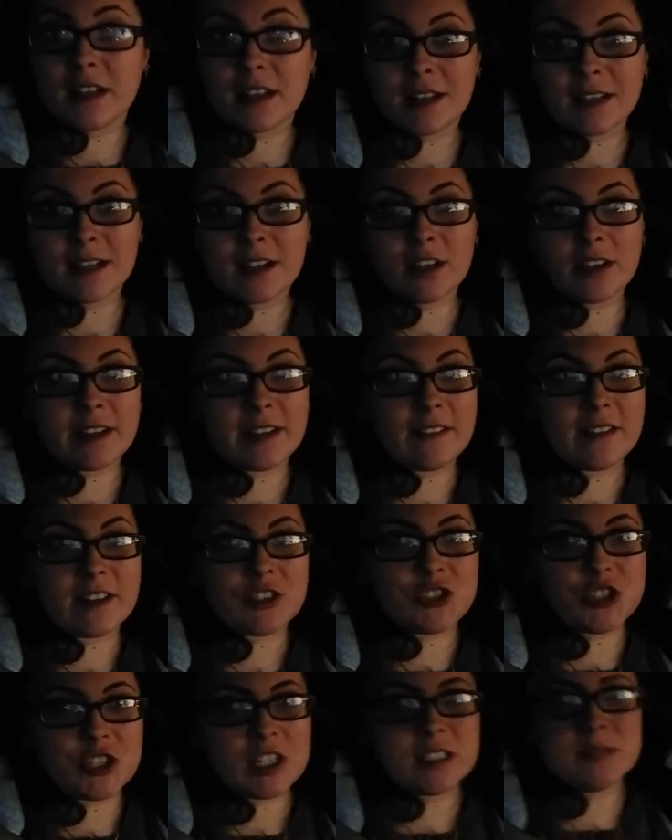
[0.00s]
Literally, they
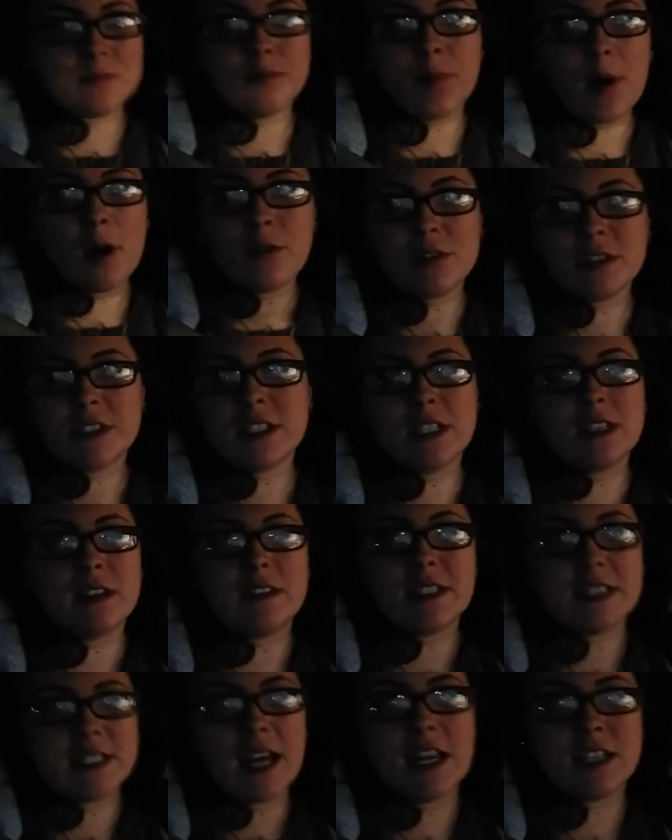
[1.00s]
just posted
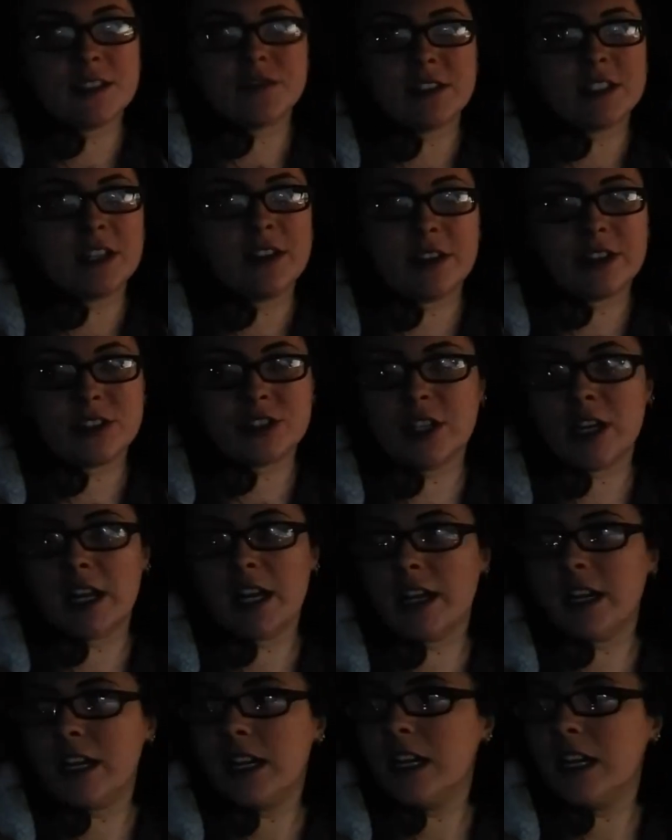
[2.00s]
this house for sale yesterday.